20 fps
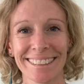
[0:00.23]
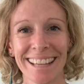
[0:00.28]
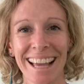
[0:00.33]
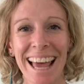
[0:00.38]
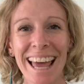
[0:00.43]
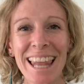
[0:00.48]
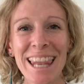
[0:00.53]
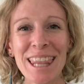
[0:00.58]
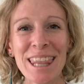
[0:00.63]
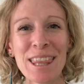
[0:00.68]

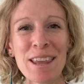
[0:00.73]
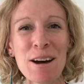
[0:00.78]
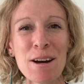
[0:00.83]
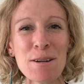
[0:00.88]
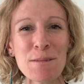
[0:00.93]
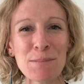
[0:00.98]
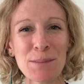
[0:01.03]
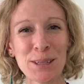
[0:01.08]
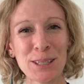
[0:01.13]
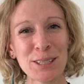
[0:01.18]

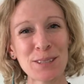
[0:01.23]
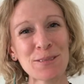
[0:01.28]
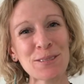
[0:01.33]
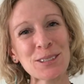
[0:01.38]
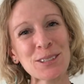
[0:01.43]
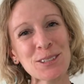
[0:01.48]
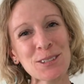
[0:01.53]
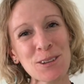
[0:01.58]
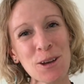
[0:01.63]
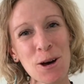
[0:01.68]
Hello,
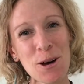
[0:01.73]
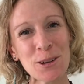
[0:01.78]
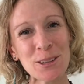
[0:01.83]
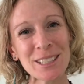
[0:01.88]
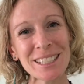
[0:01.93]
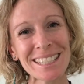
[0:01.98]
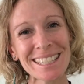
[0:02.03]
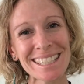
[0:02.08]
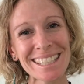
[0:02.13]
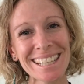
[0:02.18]
beautiful
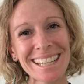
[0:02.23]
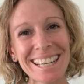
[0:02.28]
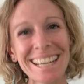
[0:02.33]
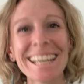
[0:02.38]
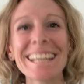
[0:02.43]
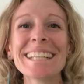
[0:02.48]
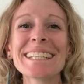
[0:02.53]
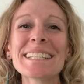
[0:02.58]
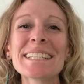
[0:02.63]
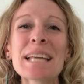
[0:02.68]
souls.
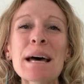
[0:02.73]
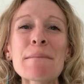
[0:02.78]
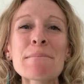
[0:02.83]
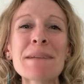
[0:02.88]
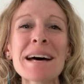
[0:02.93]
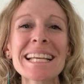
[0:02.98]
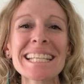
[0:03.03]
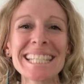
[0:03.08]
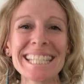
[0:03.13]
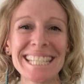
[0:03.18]

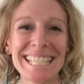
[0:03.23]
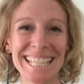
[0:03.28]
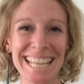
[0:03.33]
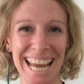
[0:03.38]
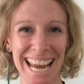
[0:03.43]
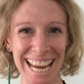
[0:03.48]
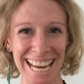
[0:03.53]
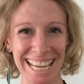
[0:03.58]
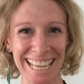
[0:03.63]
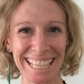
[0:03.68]

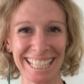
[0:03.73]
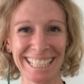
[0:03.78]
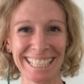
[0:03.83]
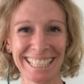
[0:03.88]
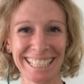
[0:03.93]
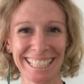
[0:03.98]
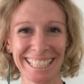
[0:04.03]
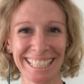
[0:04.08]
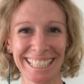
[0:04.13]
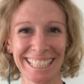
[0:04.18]
Namaste.
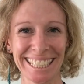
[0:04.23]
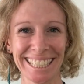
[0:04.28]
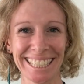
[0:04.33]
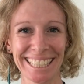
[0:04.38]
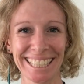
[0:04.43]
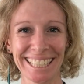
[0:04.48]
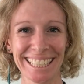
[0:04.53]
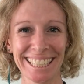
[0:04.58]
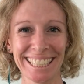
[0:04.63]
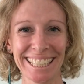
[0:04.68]

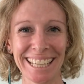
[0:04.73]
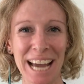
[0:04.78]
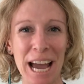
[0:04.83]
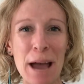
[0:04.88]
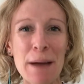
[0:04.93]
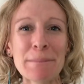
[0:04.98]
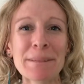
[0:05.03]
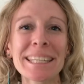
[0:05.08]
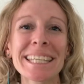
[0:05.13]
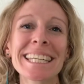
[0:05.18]

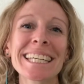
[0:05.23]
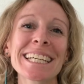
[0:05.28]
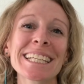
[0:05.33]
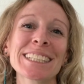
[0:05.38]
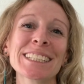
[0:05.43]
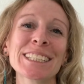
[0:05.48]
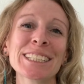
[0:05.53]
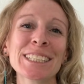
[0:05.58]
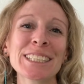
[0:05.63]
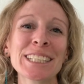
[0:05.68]
I'm here
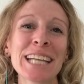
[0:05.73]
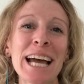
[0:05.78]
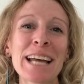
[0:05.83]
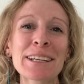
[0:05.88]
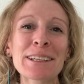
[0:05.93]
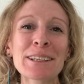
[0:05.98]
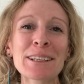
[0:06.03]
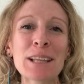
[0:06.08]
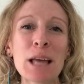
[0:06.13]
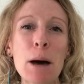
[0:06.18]
to
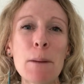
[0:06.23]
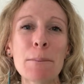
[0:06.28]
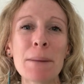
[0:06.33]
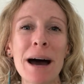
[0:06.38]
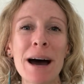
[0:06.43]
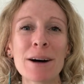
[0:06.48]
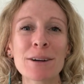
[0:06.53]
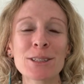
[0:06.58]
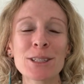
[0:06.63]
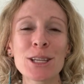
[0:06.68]
channel
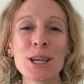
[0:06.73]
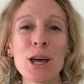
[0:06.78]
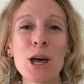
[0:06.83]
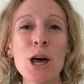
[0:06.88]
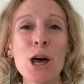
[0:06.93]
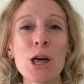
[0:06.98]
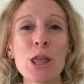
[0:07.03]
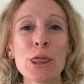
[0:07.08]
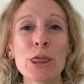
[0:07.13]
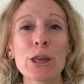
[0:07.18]
about
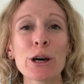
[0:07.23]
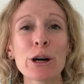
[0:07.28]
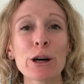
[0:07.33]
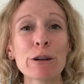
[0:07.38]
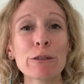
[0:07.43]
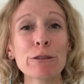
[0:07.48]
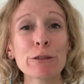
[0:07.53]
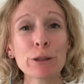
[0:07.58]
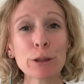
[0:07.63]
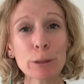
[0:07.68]

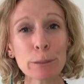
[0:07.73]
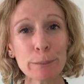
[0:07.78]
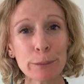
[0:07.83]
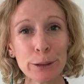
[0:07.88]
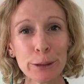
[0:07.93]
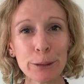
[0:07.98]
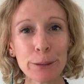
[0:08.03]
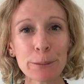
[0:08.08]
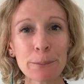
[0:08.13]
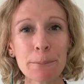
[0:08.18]
the full
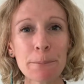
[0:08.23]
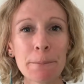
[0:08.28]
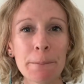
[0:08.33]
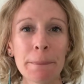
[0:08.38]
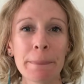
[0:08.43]
moon